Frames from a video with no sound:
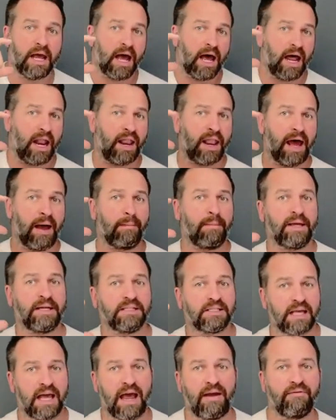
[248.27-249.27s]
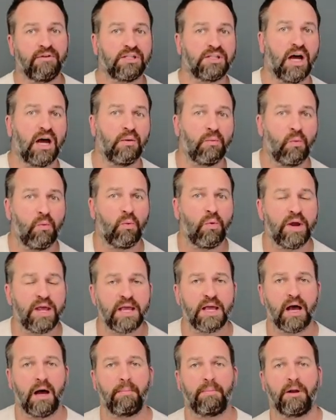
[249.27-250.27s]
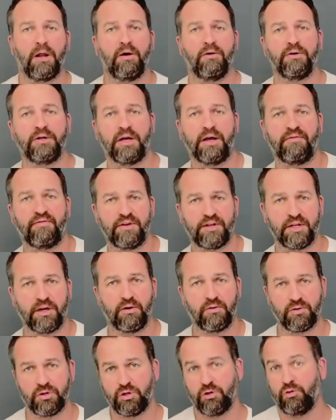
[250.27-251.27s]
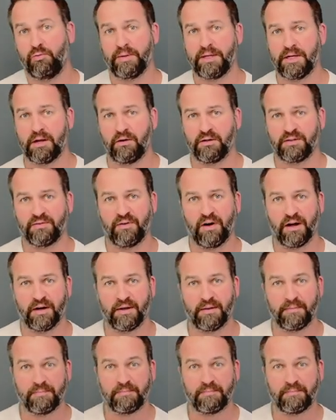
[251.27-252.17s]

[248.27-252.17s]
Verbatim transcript: And that means that every time we upload a video, you'll be notified.